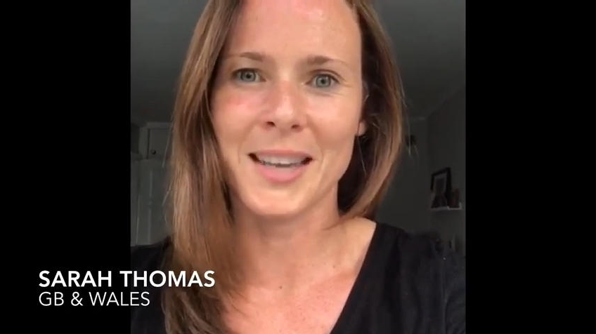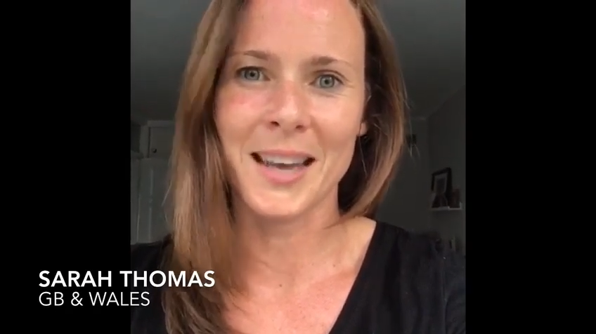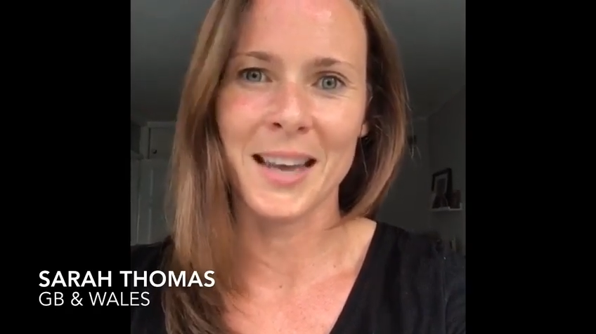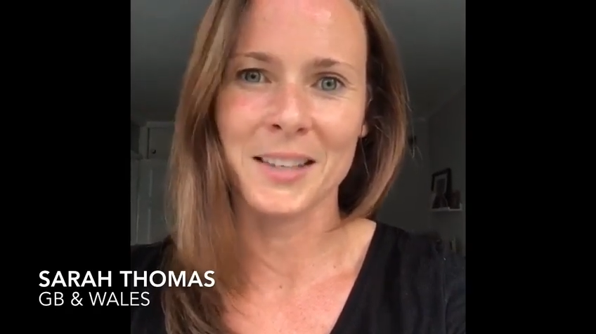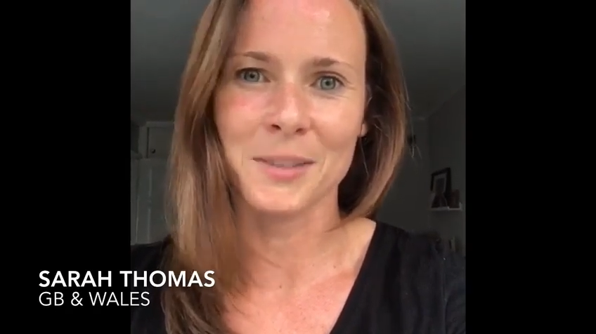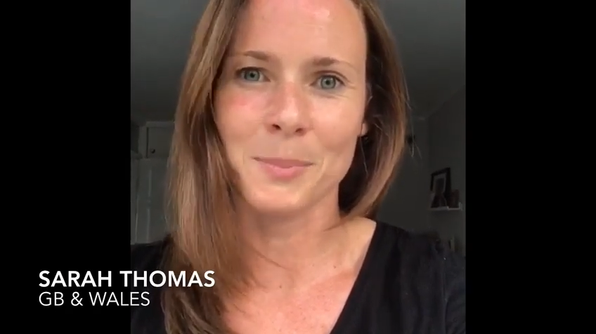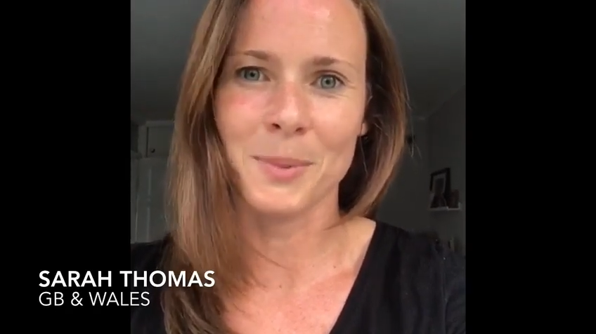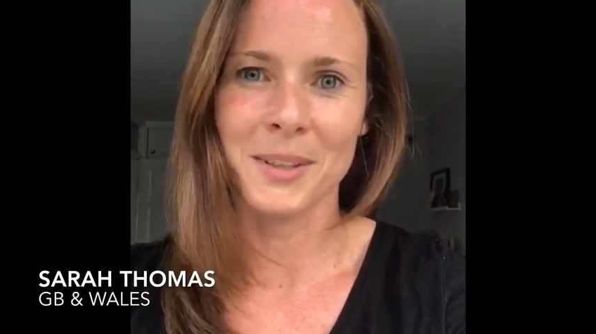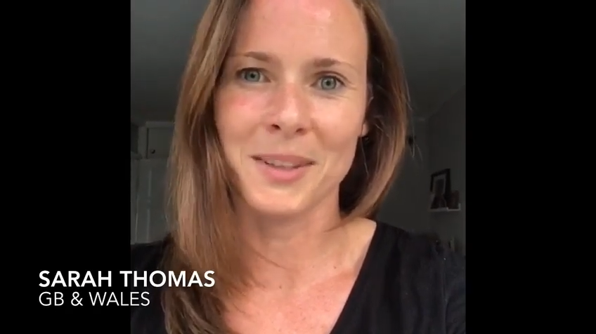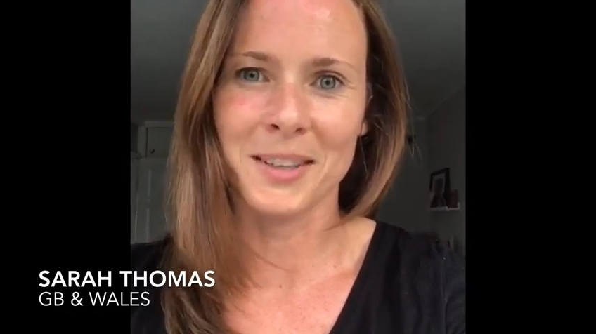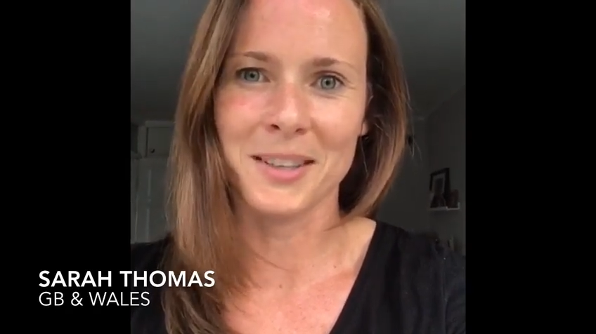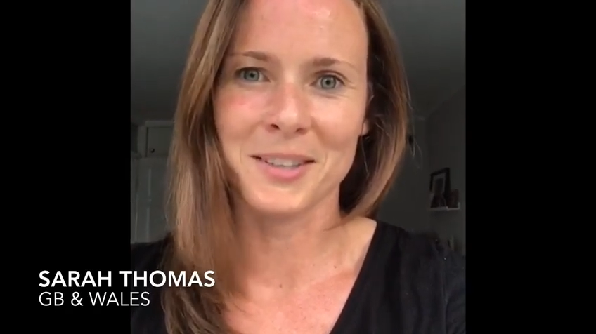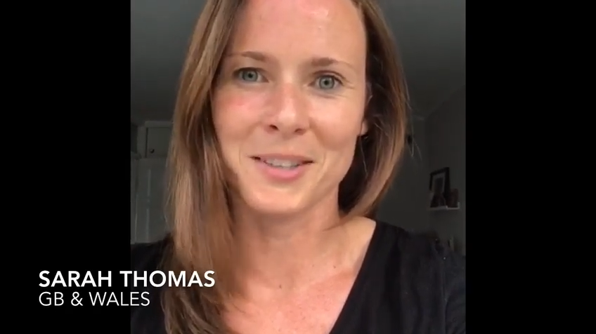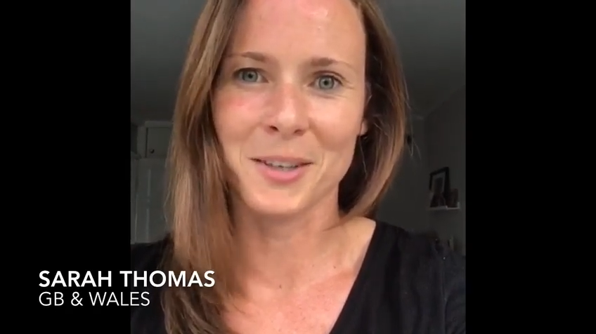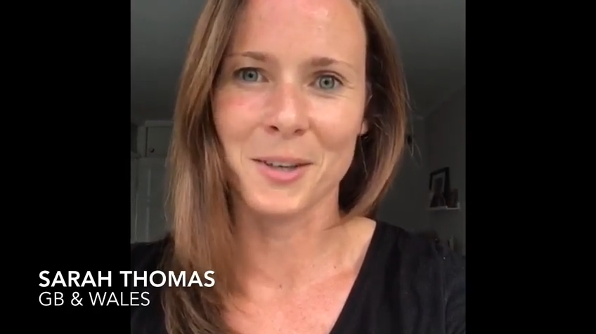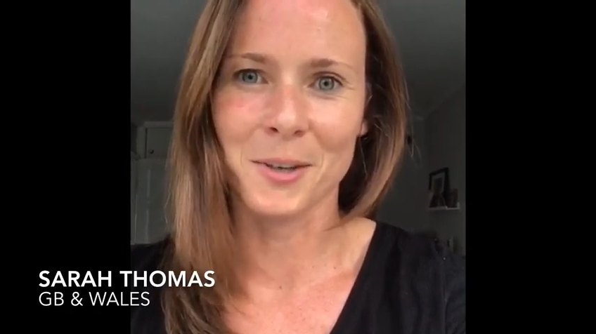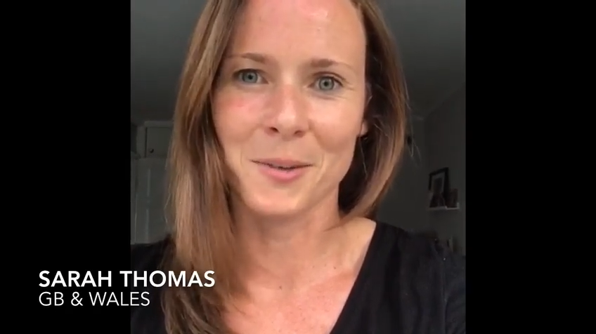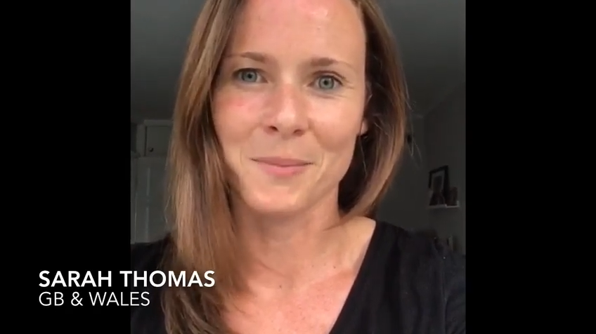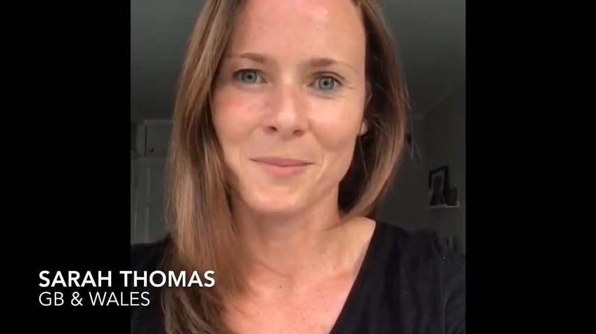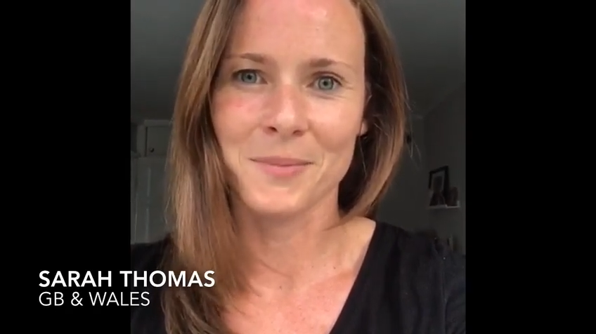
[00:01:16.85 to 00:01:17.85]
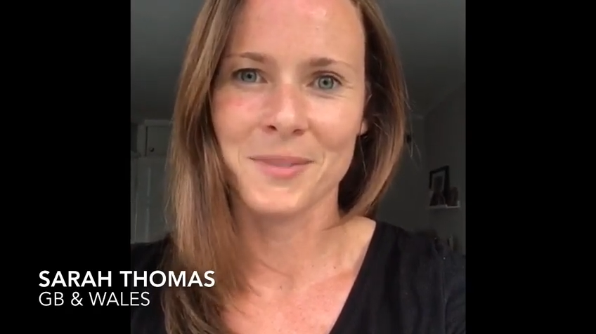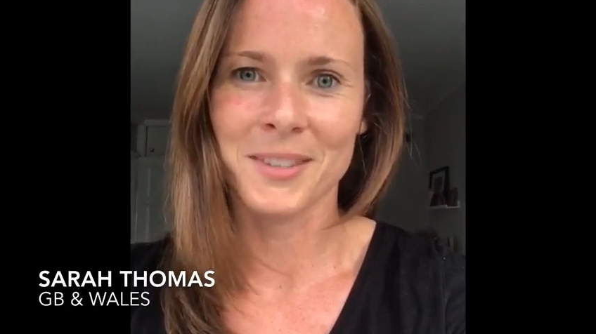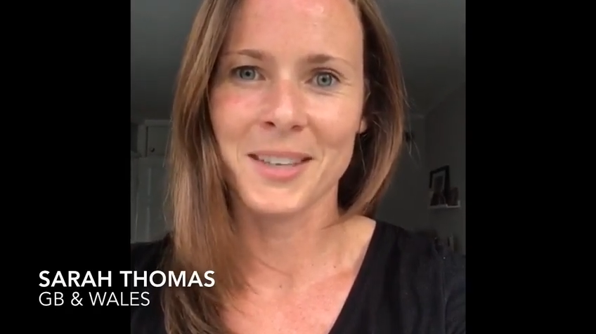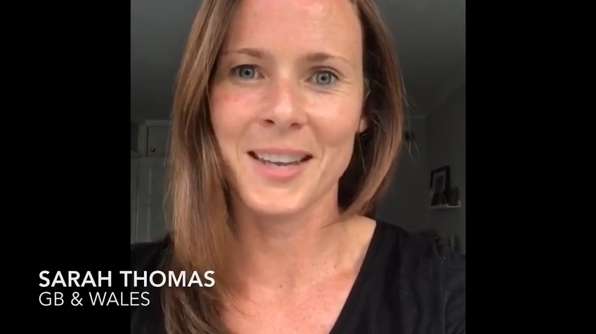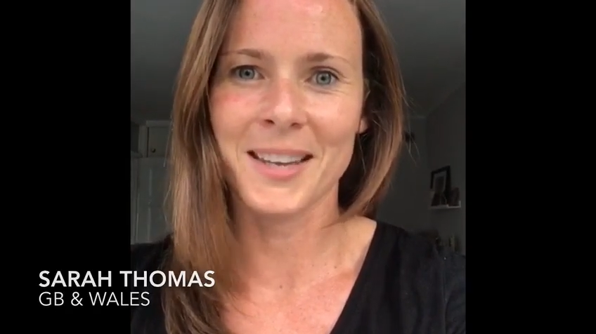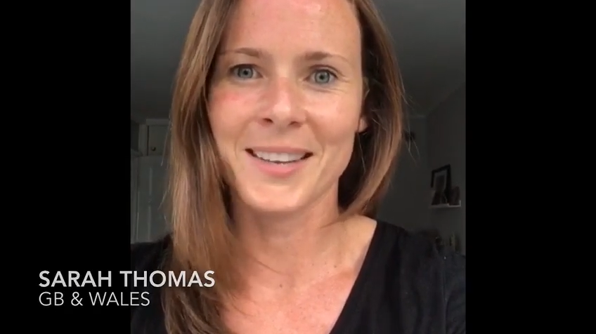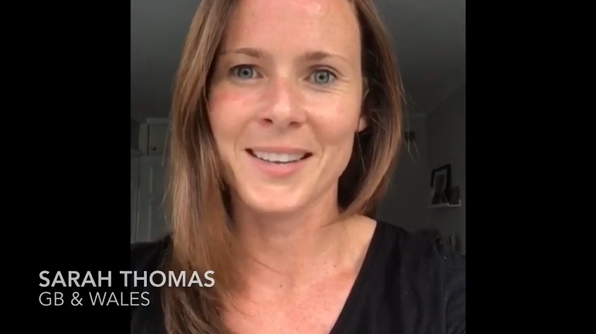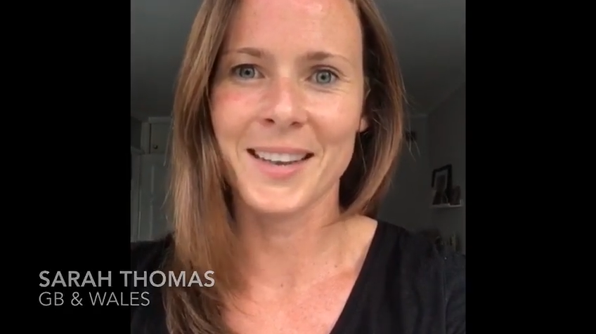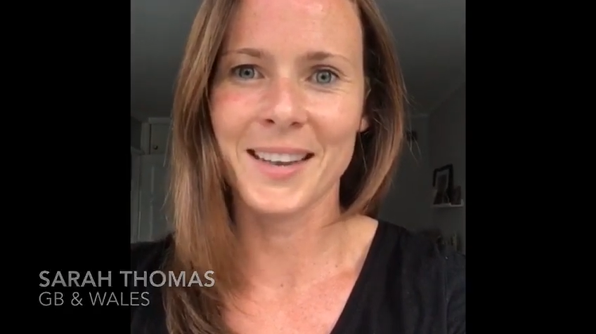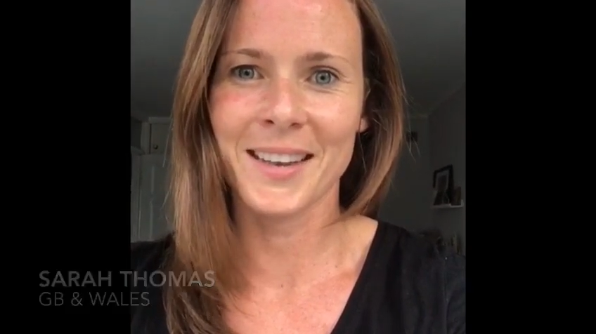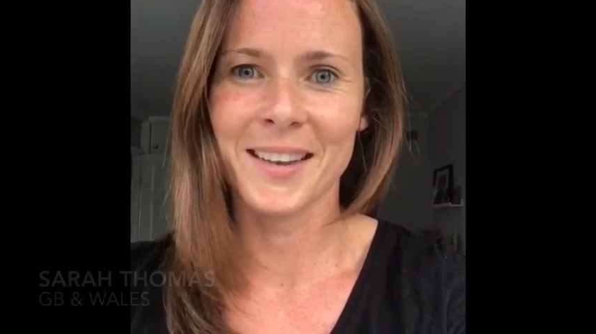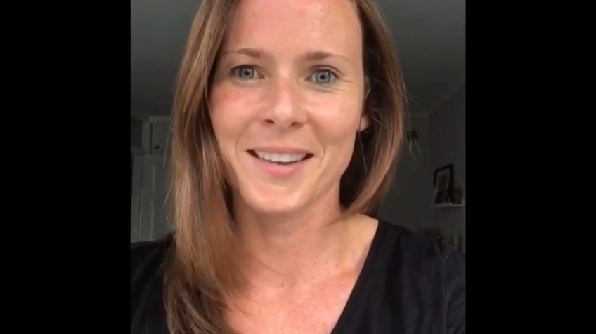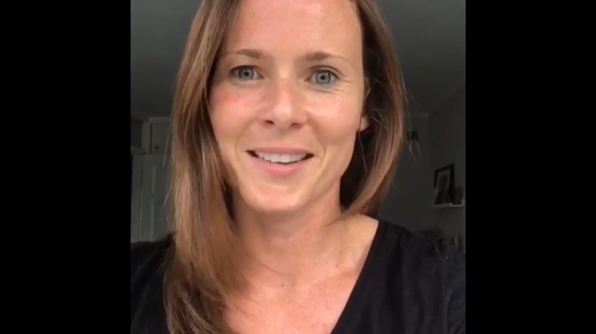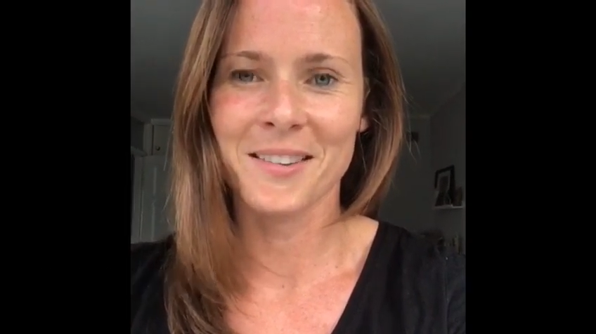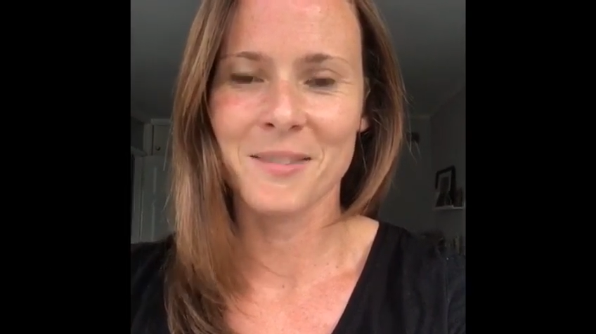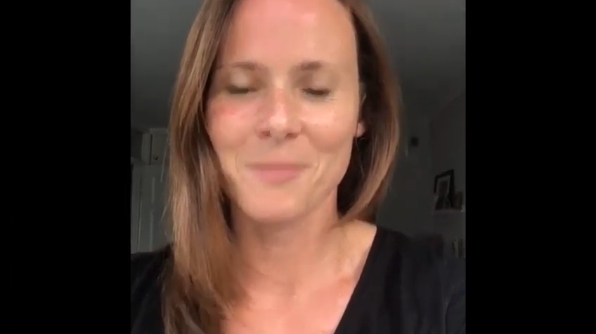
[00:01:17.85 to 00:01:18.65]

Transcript: has been this year. Take care.